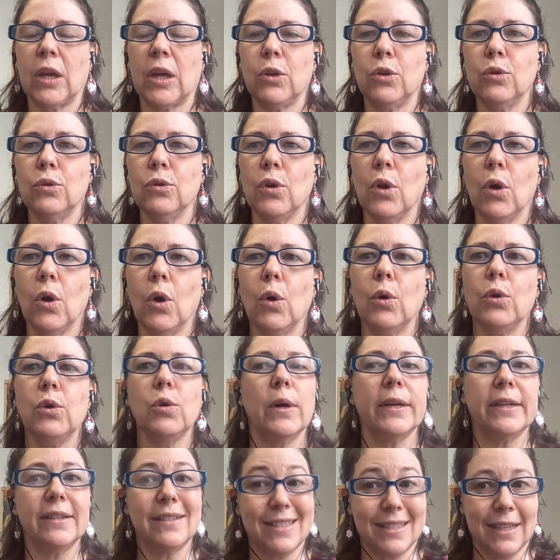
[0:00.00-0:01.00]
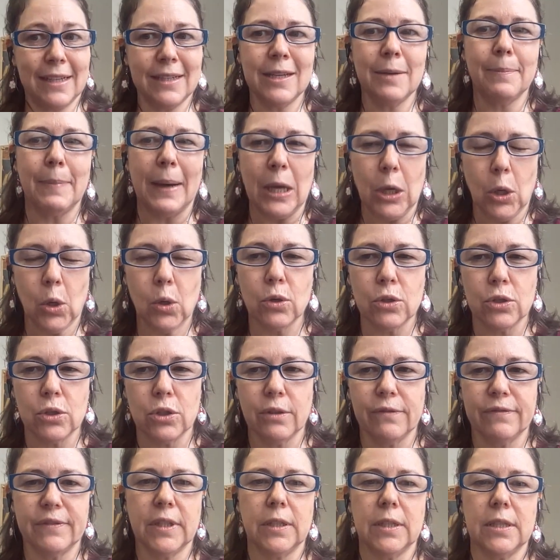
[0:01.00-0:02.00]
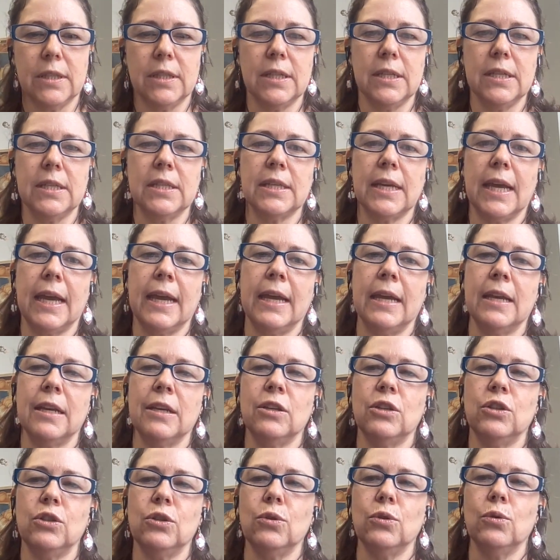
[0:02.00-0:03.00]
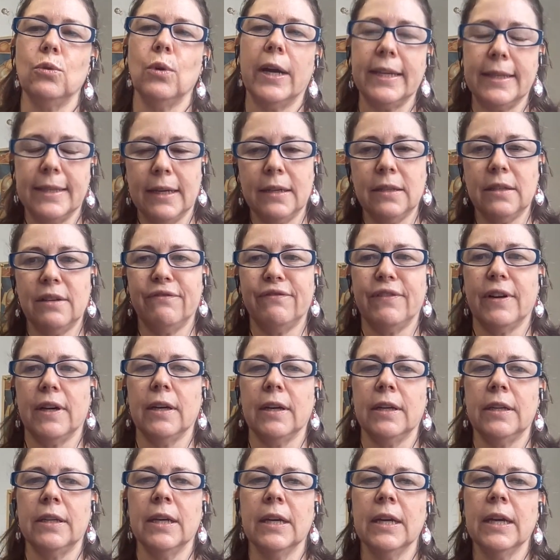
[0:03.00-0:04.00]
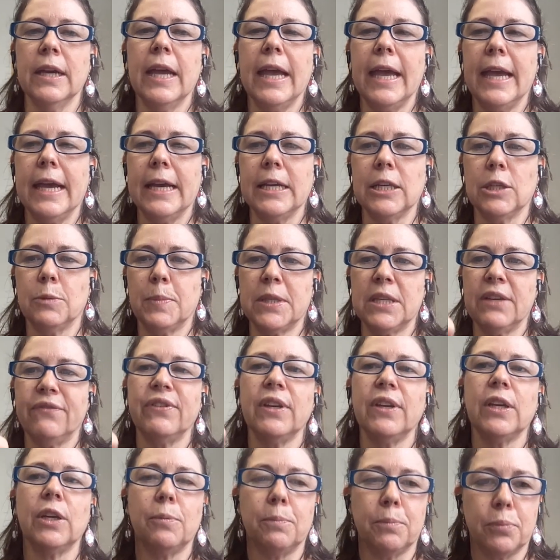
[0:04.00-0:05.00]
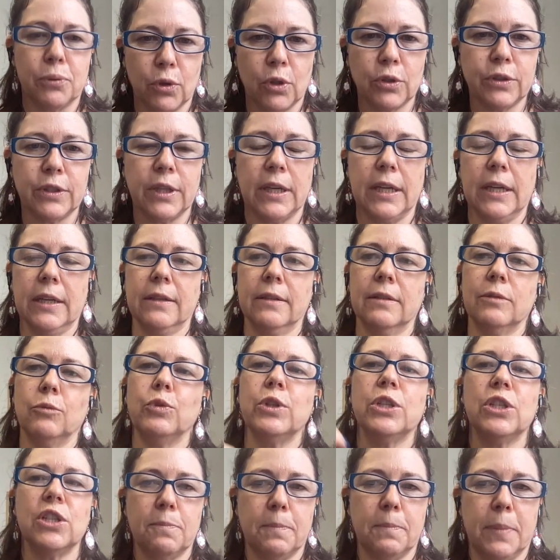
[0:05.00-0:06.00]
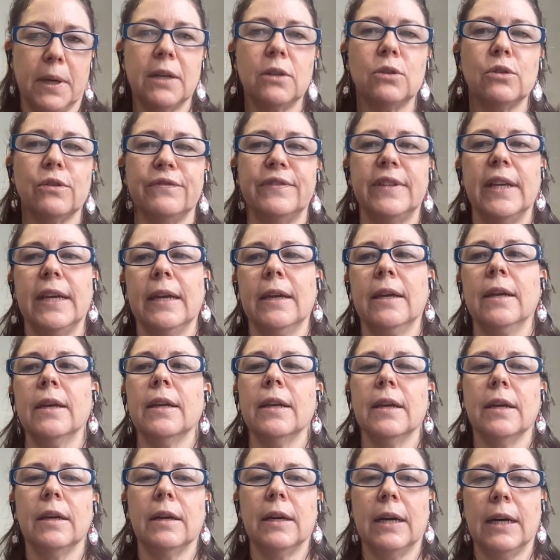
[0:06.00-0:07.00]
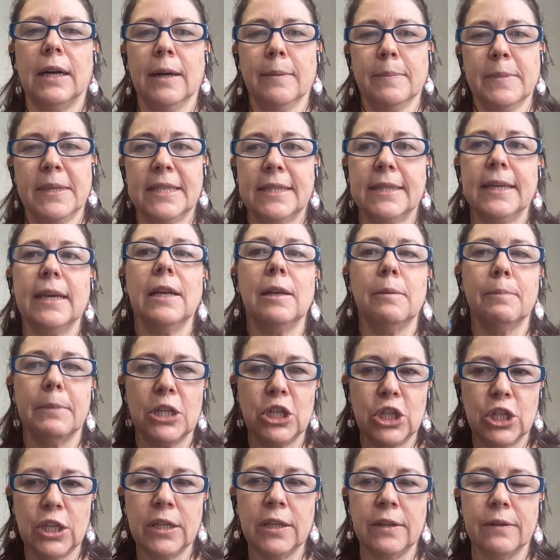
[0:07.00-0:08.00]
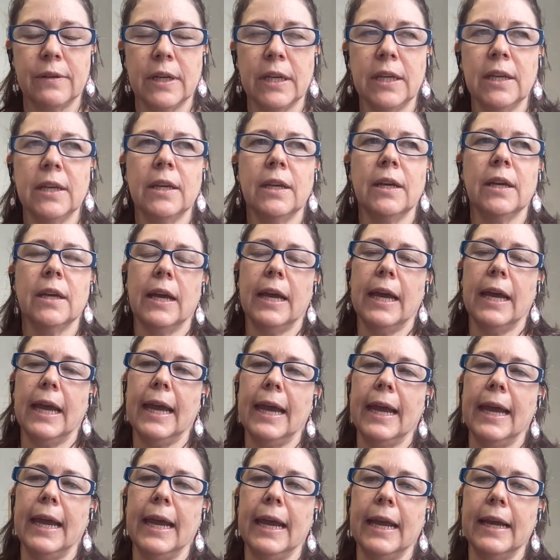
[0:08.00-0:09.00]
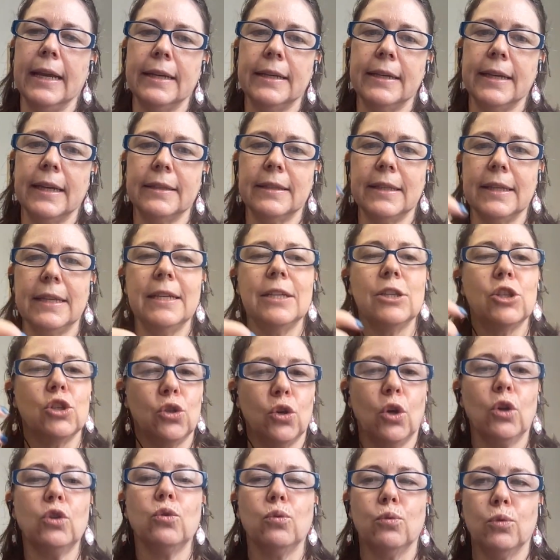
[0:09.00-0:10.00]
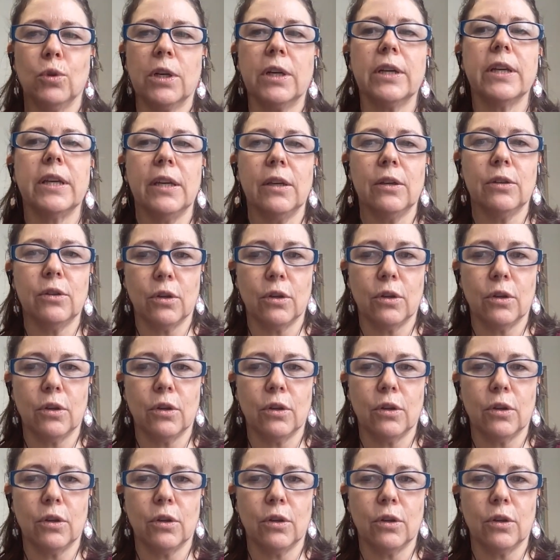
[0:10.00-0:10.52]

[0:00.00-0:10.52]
you know, you understand the biology of the disease, and you identified a specific protein, which is part of the um, cell machinery, Uh, that is not working